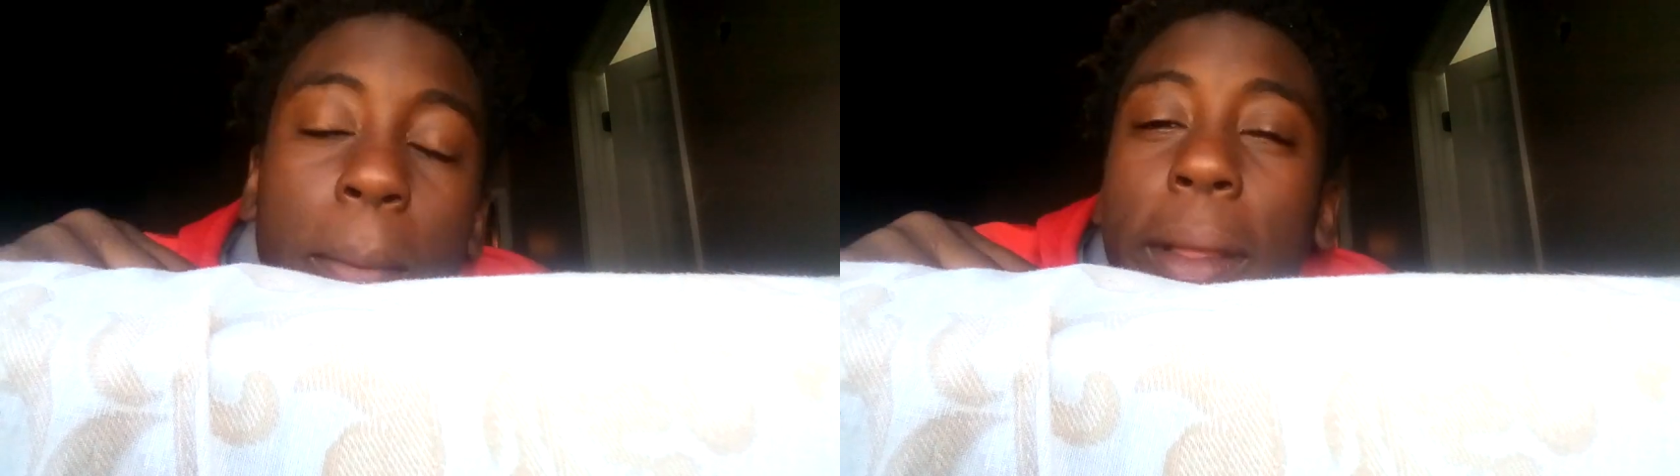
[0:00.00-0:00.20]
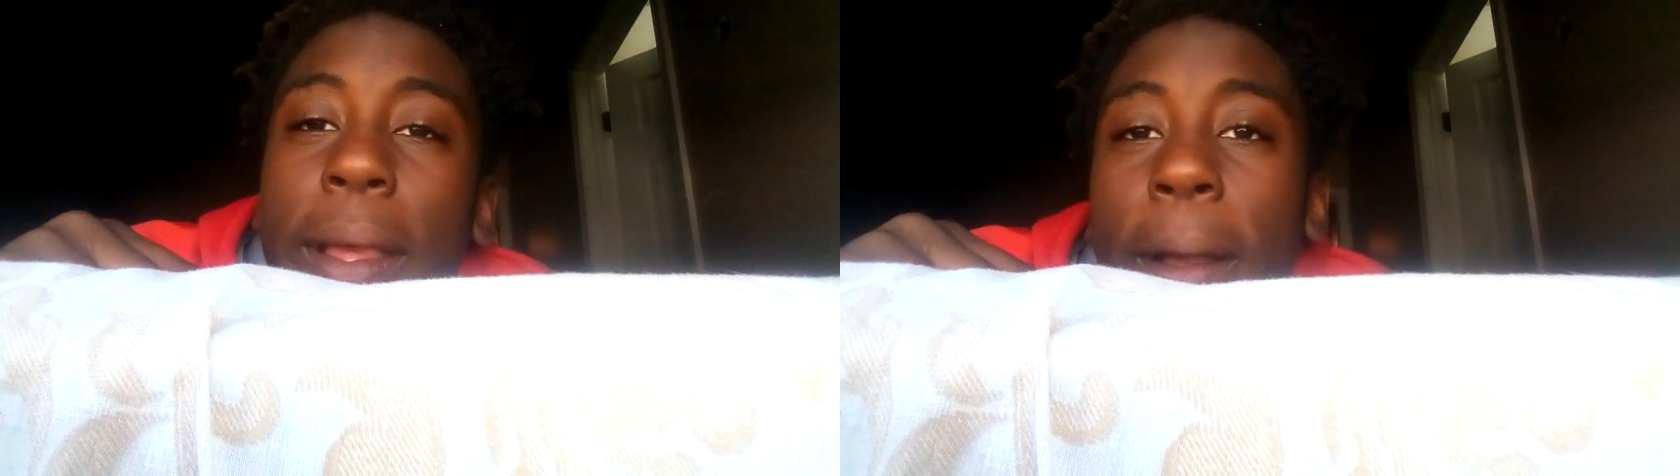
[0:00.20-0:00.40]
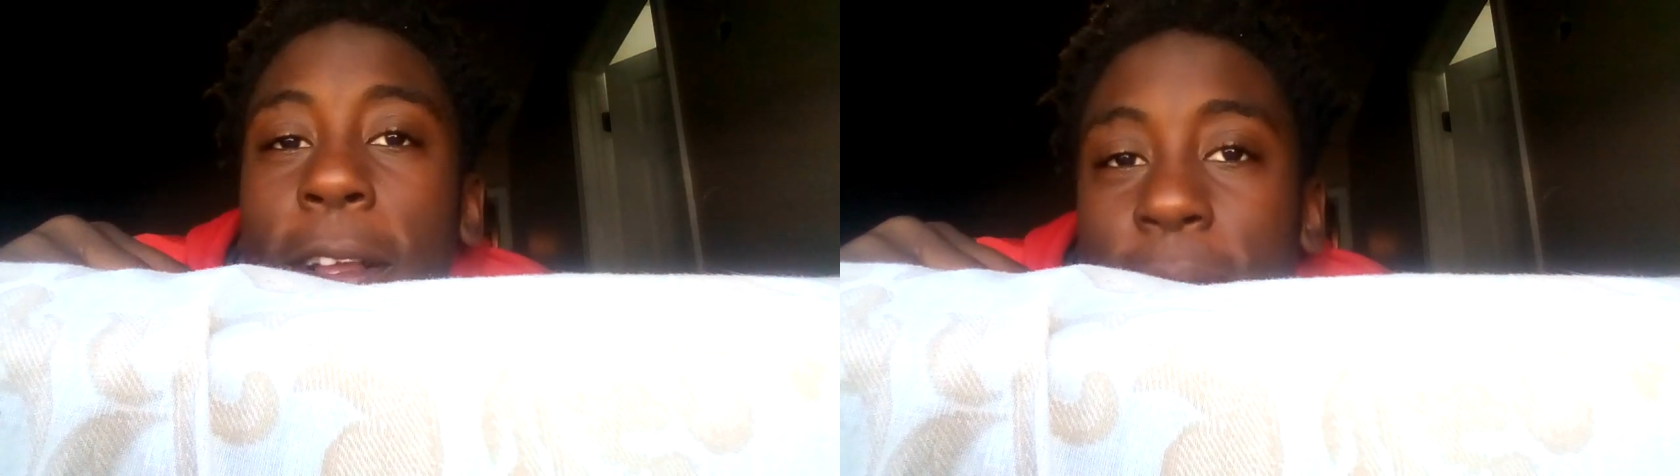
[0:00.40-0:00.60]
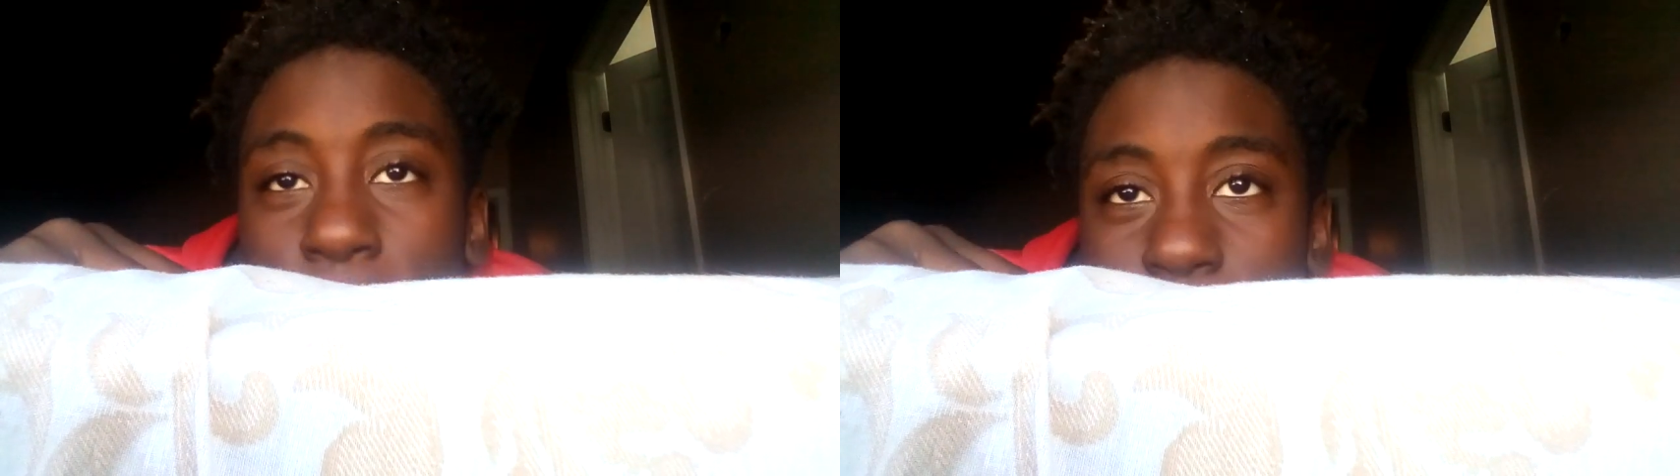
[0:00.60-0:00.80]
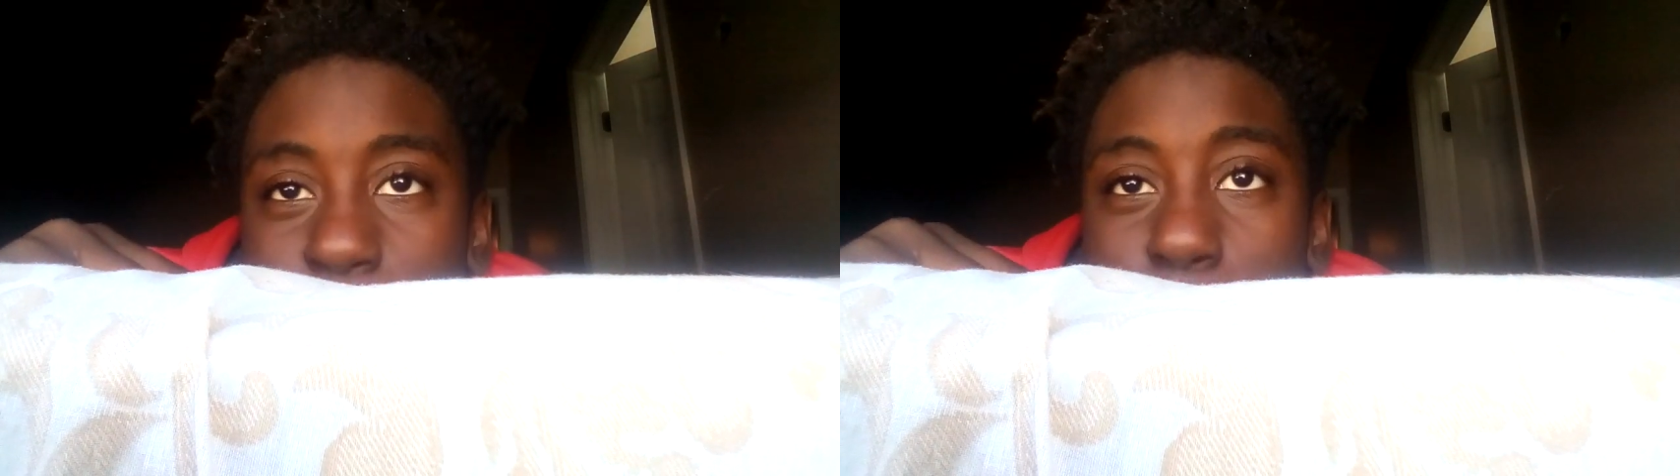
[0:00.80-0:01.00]
But, yeah.
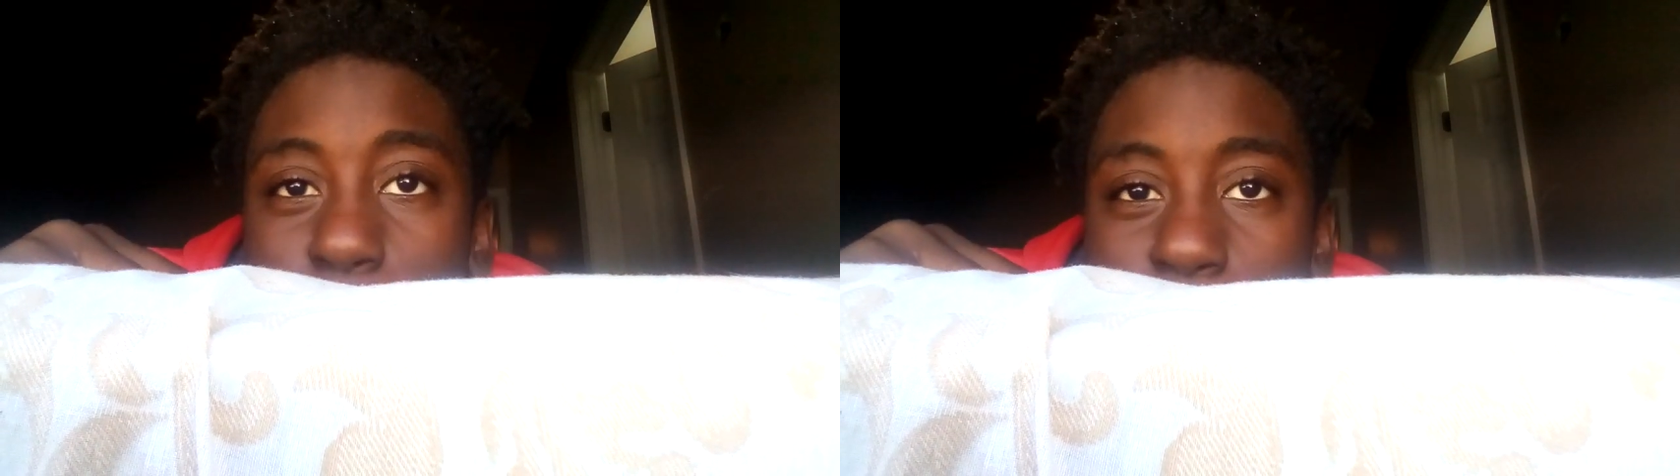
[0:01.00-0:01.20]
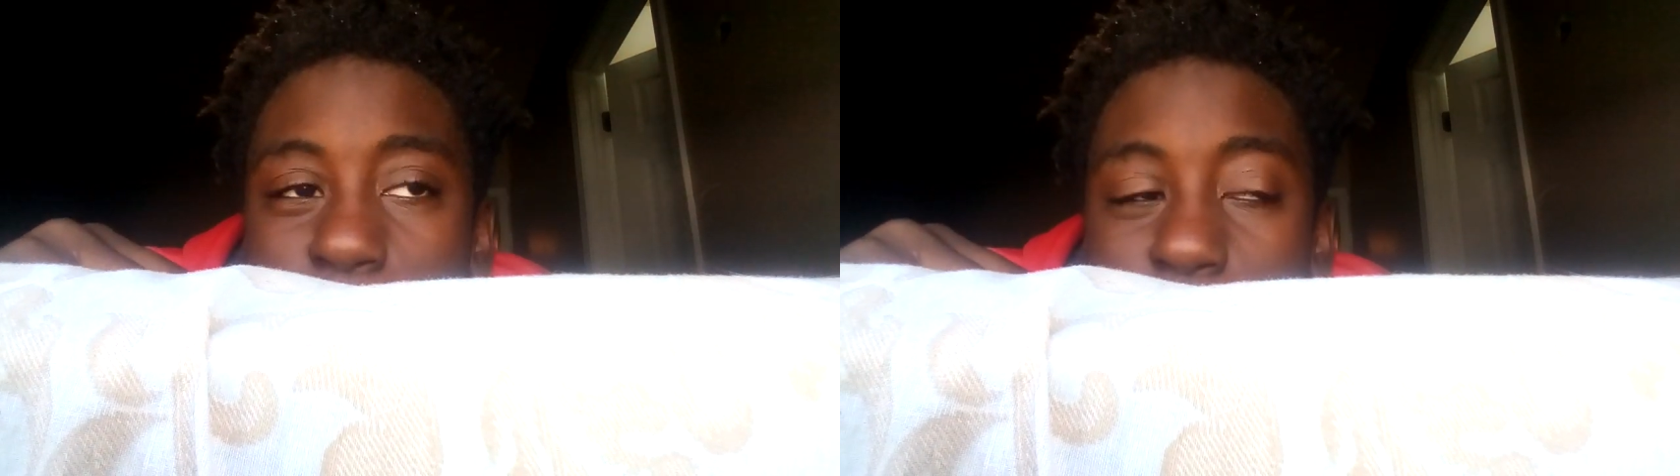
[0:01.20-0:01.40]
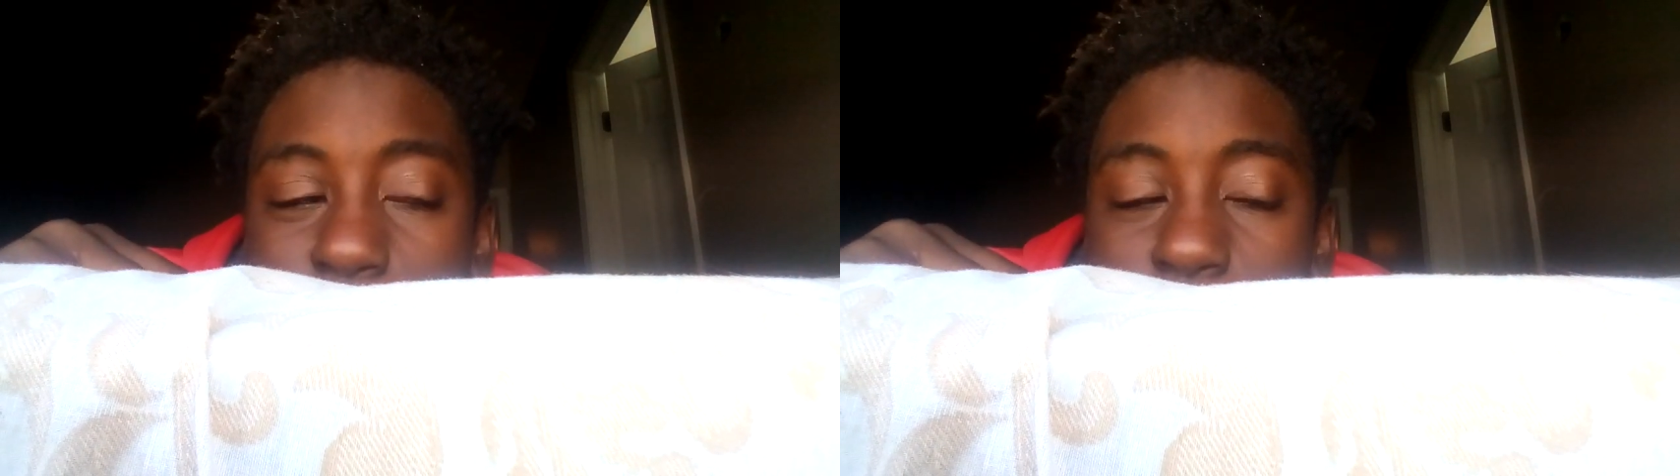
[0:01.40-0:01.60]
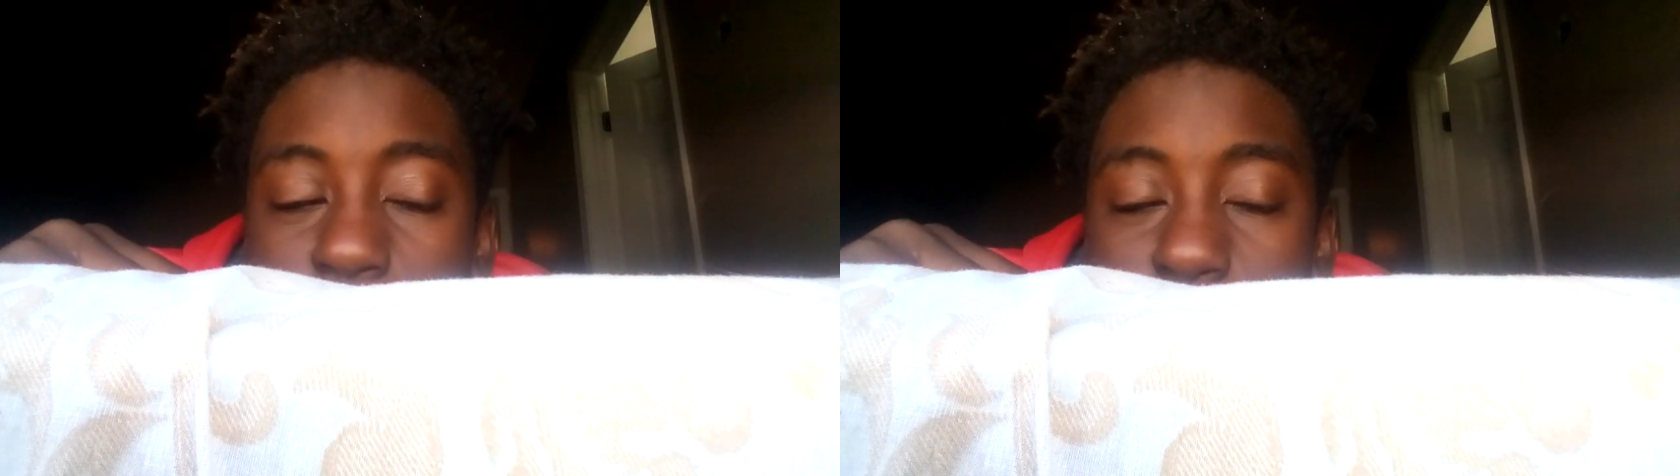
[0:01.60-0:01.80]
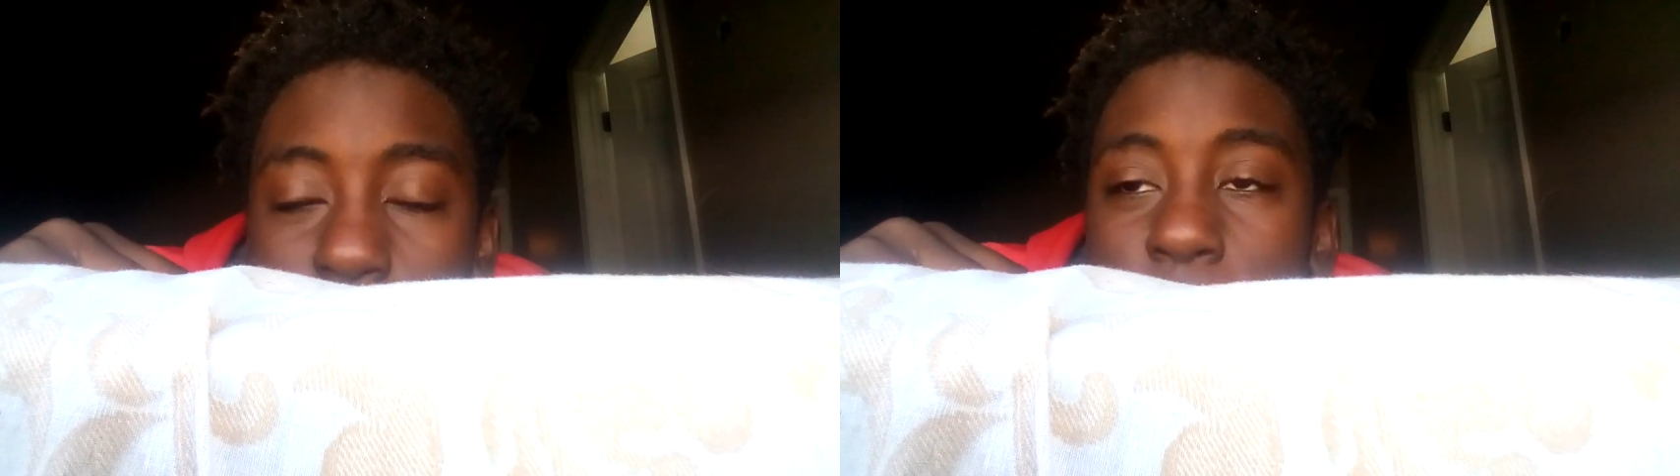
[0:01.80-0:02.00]

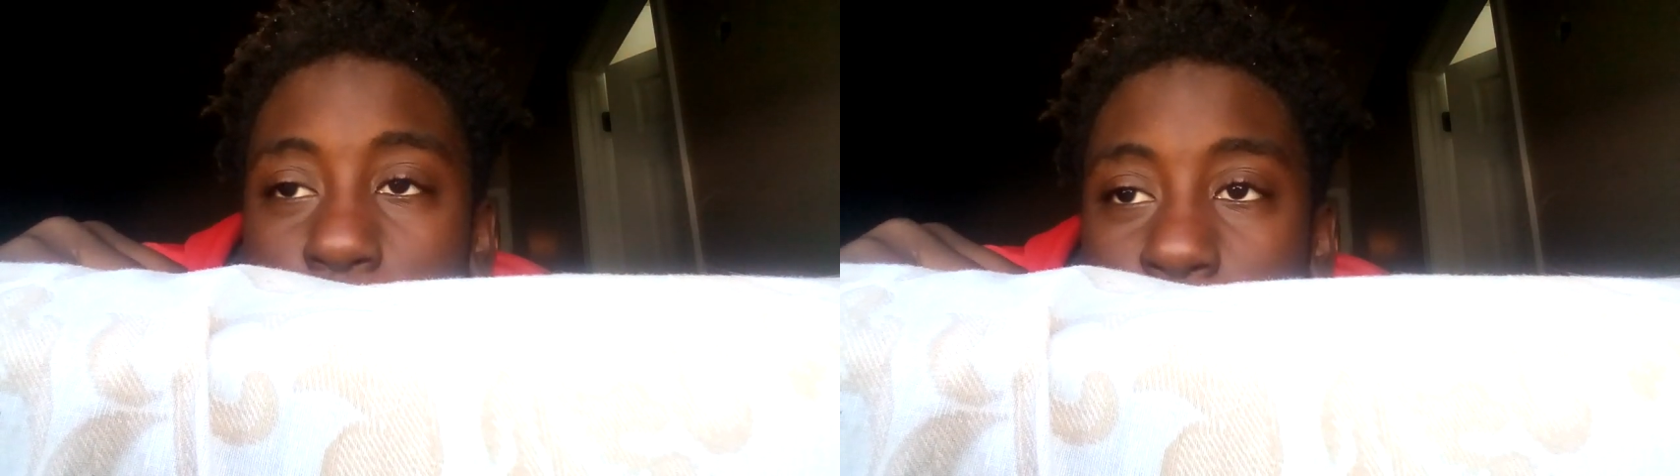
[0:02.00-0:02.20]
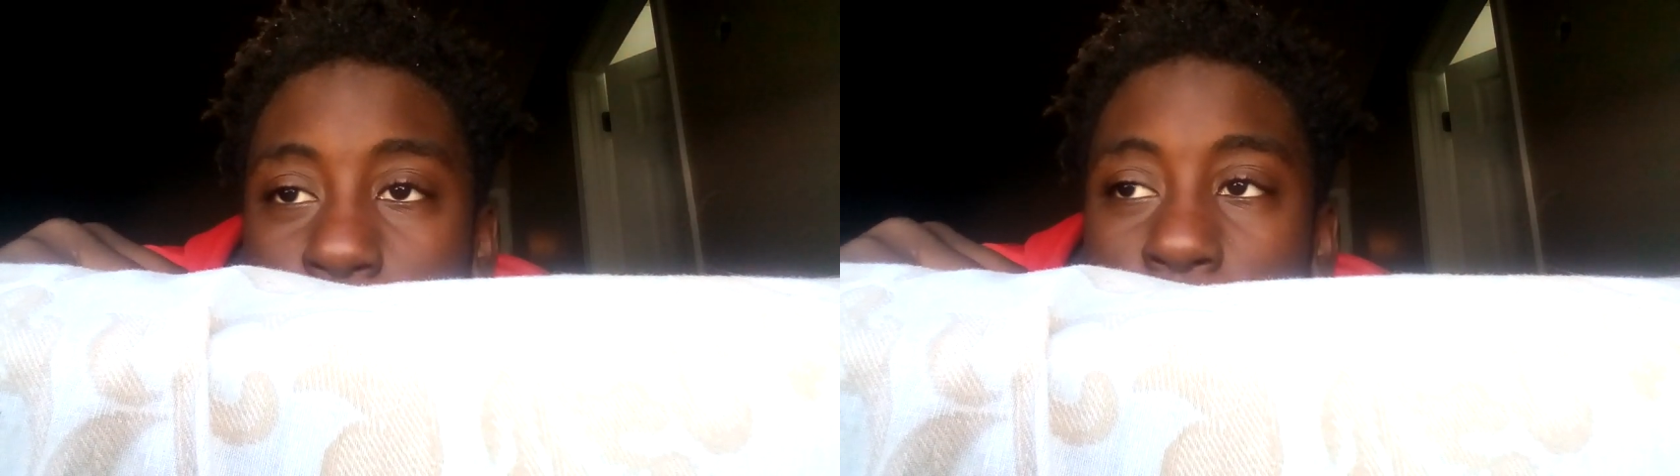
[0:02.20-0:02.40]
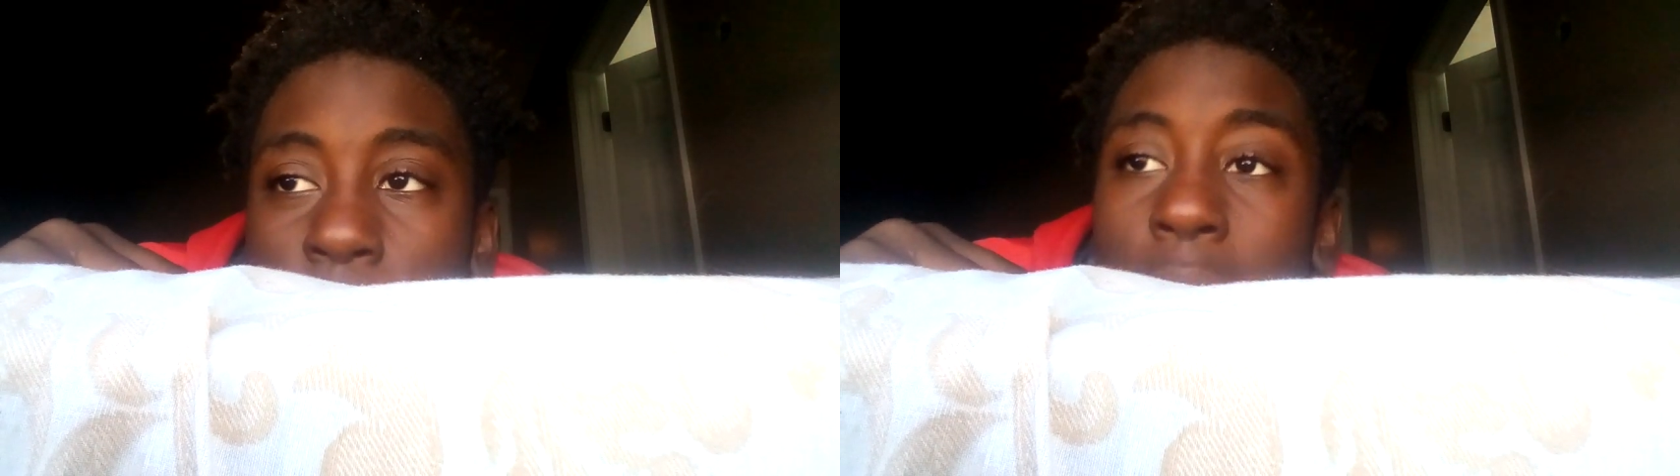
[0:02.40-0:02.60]
Basically.